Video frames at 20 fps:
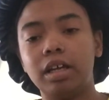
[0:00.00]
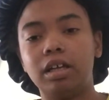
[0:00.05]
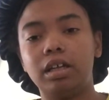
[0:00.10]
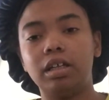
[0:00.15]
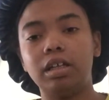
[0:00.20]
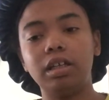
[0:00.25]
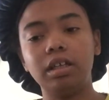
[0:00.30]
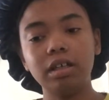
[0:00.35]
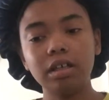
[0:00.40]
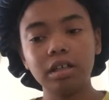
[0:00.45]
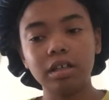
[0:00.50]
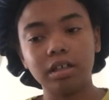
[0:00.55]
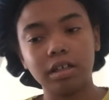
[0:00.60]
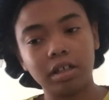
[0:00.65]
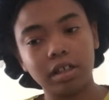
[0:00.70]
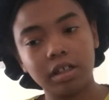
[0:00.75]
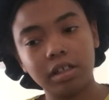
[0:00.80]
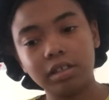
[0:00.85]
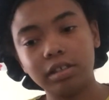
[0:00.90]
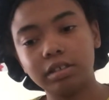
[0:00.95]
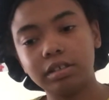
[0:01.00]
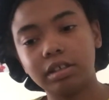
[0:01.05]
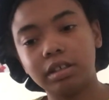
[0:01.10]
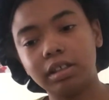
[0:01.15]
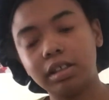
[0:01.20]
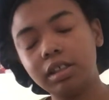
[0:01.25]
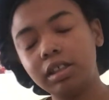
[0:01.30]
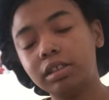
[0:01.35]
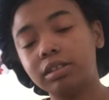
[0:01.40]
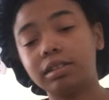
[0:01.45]
yeah, cause like
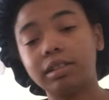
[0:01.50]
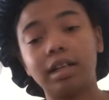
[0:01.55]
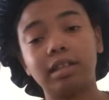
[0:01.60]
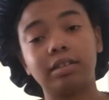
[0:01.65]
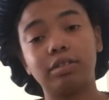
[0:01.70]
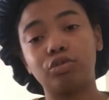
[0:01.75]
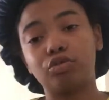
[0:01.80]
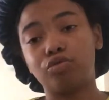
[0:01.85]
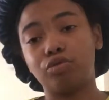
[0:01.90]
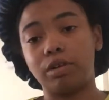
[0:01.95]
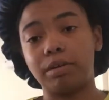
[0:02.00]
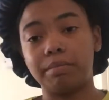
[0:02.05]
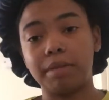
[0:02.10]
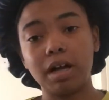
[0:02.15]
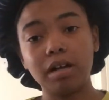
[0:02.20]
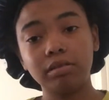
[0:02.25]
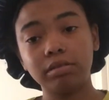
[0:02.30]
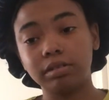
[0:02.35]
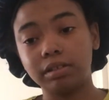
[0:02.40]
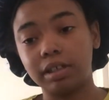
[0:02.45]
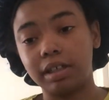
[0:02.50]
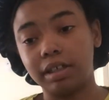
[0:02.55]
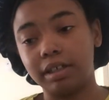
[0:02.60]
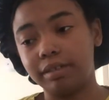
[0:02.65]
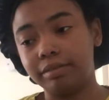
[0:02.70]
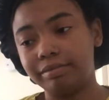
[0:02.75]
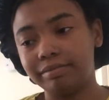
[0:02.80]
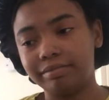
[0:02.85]
he just got to doing the most, like,